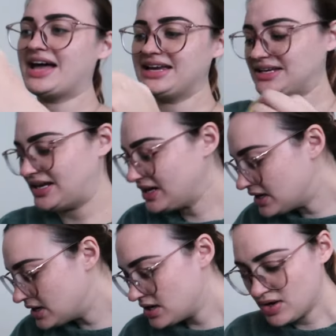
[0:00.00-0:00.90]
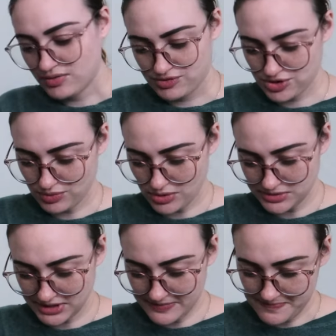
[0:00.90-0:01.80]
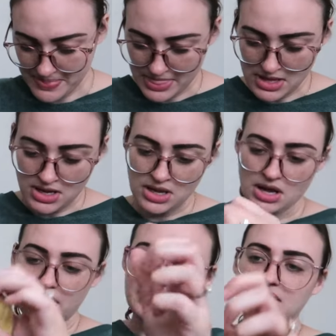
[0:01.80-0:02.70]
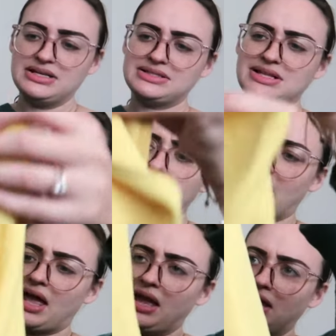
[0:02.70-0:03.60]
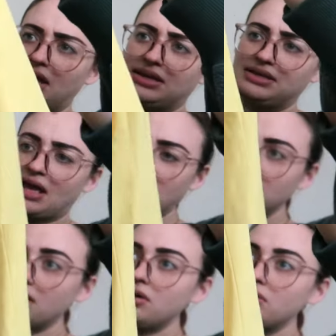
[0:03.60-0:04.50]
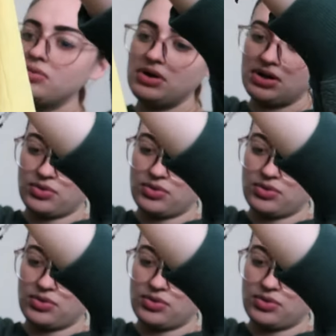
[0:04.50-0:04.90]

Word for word: tiny for the Rosa. It is like a yellow